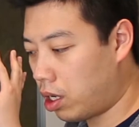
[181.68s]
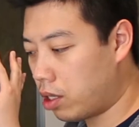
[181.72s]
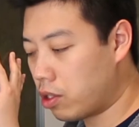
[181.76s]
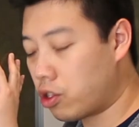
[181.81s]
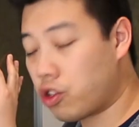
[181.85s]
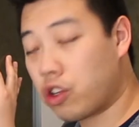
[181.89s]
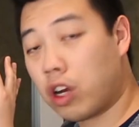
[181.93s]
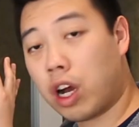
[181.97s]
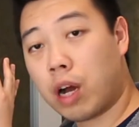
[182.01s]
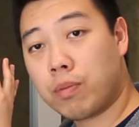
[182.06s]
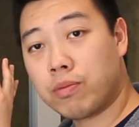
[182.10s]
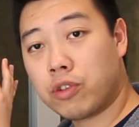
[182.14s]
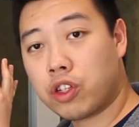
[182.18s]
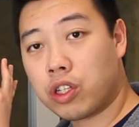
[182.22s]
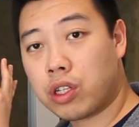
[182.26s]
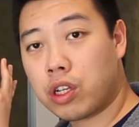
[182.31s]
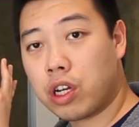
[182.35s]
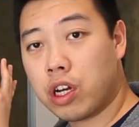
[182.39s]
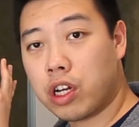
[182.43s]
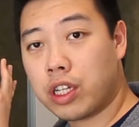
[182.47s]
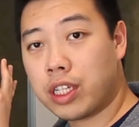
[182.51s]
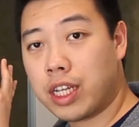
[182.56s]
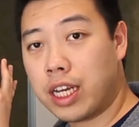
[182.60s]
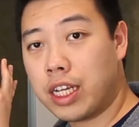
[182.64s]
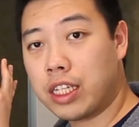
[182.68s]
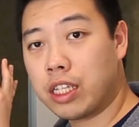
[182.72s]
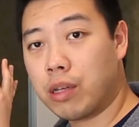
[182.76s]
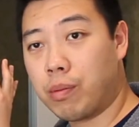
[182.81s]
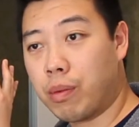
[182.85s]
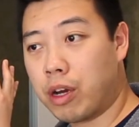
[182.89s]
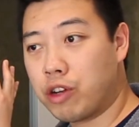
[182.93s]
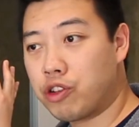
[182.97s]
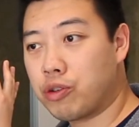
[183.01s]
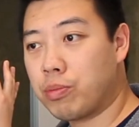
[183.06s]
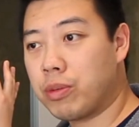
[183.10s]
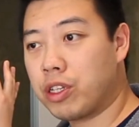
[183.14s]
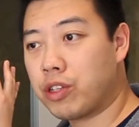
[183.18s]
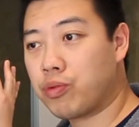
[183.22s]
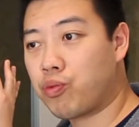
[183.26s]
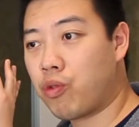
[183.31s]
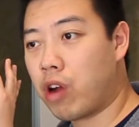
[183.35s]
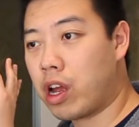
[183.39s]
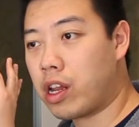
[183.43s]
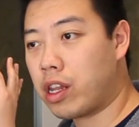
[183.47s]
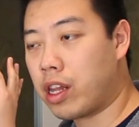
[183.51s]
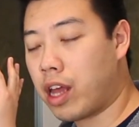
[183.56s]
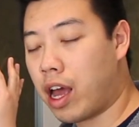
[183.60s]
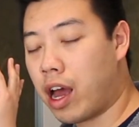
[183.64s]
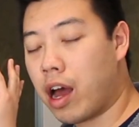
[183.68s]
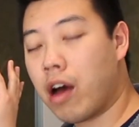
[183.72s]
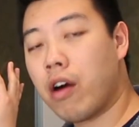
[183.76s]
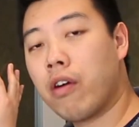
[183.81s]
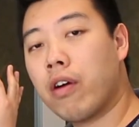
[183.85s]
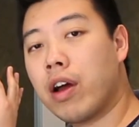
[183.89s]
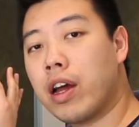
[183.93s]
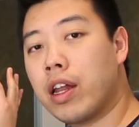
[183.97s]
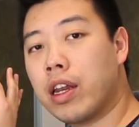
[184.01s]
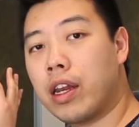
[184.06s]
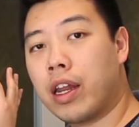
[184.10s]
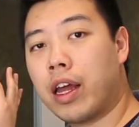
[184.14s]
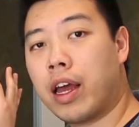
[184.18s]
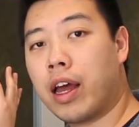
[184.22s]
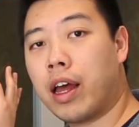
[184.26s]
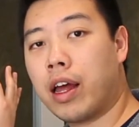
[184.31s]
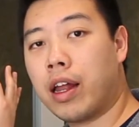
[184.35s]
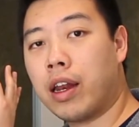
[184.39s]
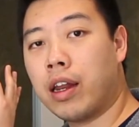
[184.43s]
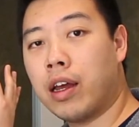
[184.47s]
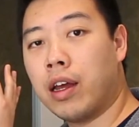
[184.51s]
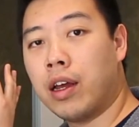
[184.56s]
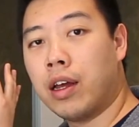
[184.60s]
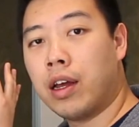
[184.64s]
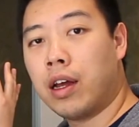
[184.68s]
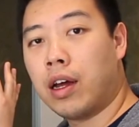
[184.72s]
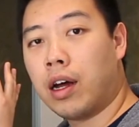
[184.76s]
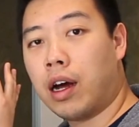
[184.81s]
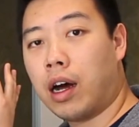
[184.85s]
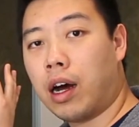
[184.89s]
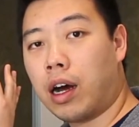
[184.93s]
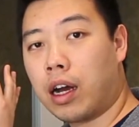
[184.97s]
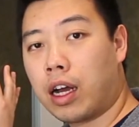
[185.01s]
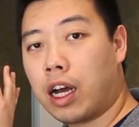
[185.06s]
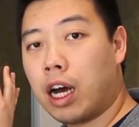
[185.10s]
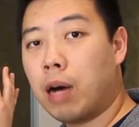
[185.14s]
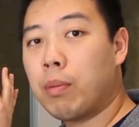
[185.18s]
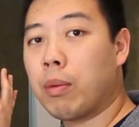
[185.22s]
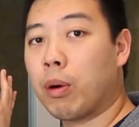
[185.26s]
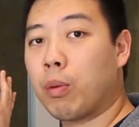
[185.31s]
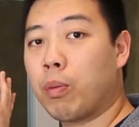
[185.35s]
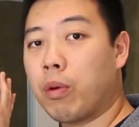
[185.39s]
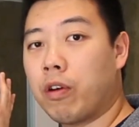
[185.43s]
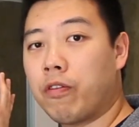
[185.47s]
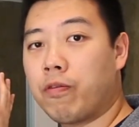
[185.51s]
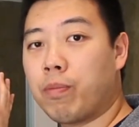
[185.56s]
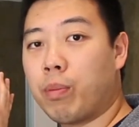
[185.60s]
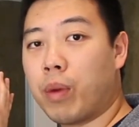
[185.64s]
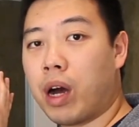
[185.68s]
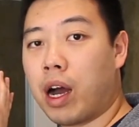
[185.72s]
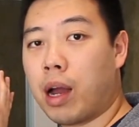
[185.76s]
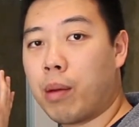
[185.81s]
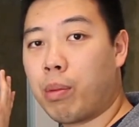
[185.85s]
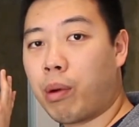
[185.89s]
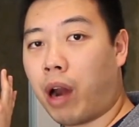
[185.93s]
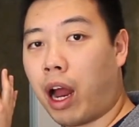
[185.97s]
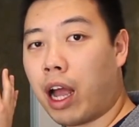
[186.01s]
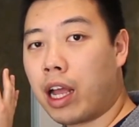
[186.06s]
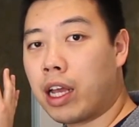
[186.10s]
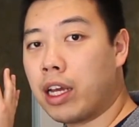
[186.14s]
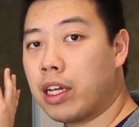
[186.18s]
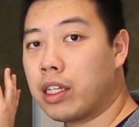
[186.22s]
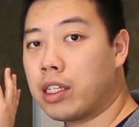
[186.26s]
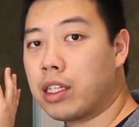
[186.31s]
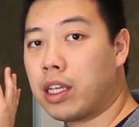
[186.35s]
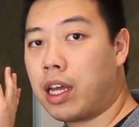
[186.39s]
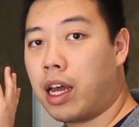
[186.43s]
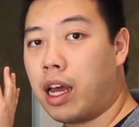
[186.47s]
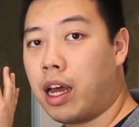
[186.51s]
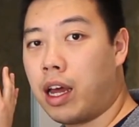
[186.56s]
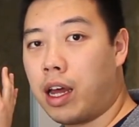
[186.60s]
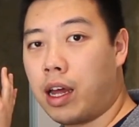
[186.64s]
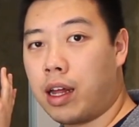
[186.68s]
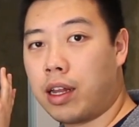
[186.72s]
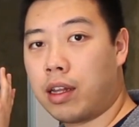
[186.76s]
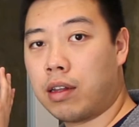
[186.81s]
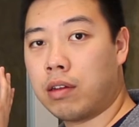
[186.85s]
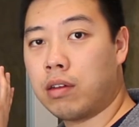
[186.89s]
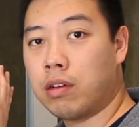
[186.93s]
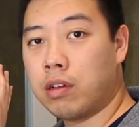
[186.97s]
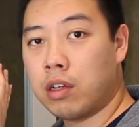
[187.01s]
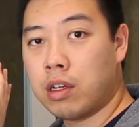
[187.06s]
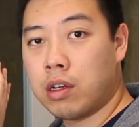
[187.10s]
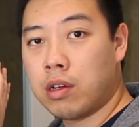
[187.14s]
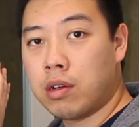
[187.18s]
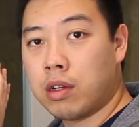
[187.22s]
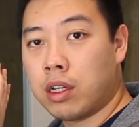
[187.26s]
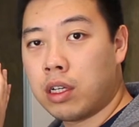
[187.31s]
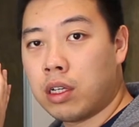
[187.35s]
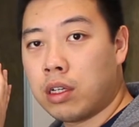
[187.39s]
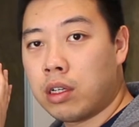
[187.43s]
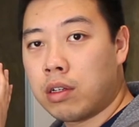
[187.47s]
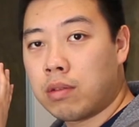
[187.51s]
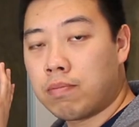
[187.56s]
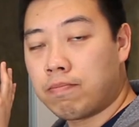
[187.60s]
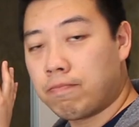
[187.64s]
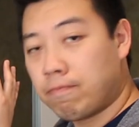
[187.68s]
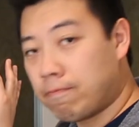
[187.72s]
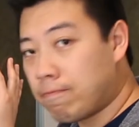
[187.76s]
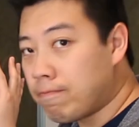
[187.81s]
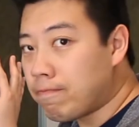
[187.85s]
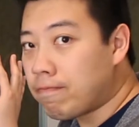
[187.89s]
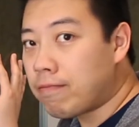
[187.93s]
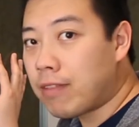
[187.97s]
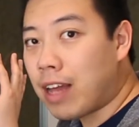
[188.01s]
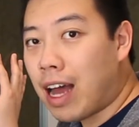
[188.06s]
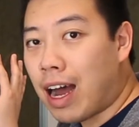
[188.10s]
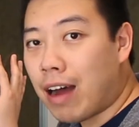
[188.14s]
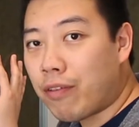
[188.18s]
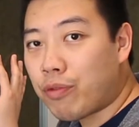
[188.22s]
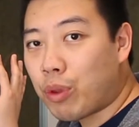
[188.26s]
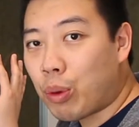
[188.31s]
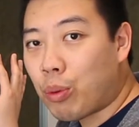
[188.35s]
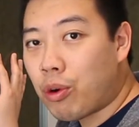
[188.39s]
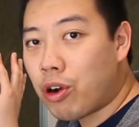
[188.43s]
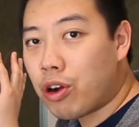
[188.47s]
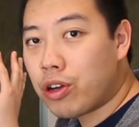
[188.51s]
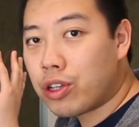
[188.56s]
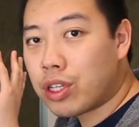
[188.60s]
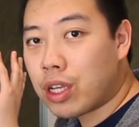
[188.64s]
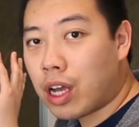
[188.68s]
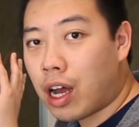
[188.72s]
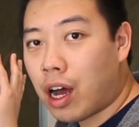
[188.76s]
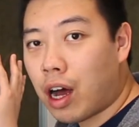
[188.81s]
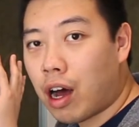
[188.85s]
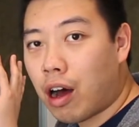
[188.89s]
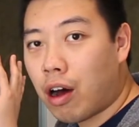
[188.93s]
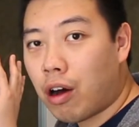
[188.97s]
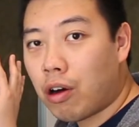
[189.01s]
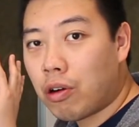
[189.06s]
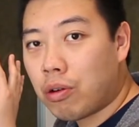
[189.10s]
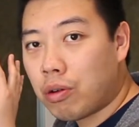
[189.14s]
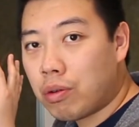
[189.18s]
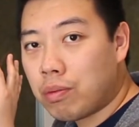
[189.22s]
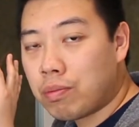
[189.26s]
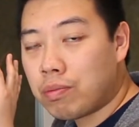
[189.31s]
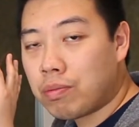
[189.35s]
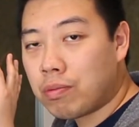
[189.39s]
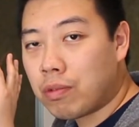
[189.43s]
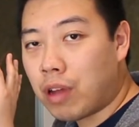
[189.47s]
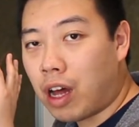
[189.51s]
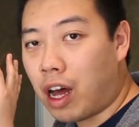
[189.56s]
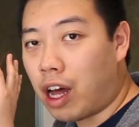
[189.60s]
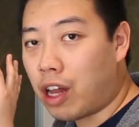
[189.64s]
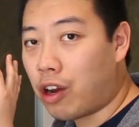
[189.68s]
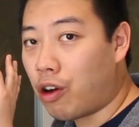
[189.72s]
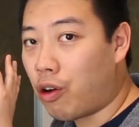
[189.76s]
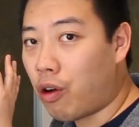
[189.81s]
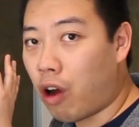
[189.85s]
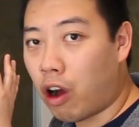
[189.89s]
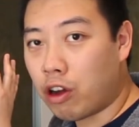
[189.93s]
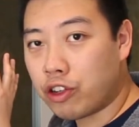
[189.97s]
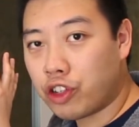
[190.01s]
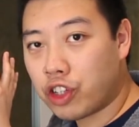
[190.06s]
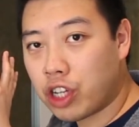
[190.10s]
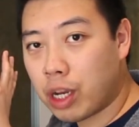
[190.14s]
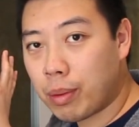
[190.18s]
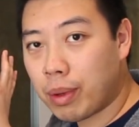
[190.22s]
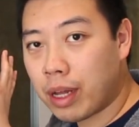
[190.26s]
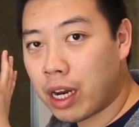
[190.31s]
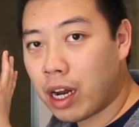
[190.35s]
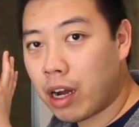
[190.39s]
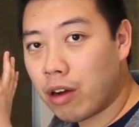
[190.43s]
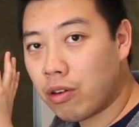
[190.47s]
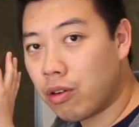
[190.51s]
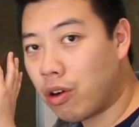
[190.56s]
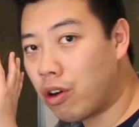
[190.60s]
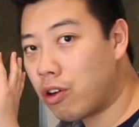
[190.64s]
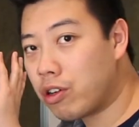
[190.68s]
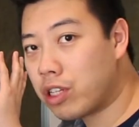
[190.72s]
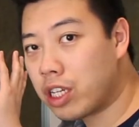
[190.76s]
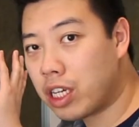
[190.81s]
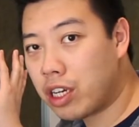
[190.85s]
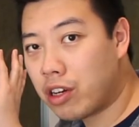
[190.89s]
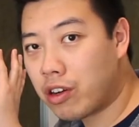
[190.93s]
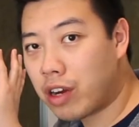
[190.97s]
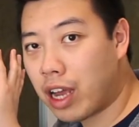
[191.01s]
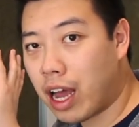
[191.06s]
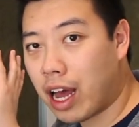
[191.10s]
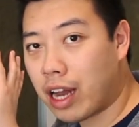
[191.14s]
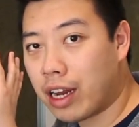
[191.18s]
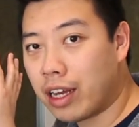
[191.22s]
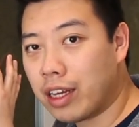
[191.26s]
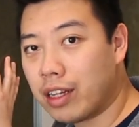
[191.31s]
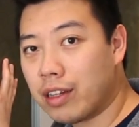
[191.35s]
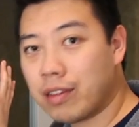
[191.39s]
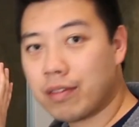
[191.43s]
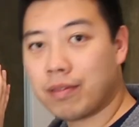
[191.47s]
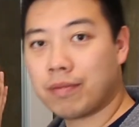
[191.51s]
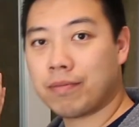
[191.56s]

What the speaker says: So I'm just gonna take some measurements right now, and then come up with my brackets, and afterwards I'll either Onshape it out or Tinkercad it.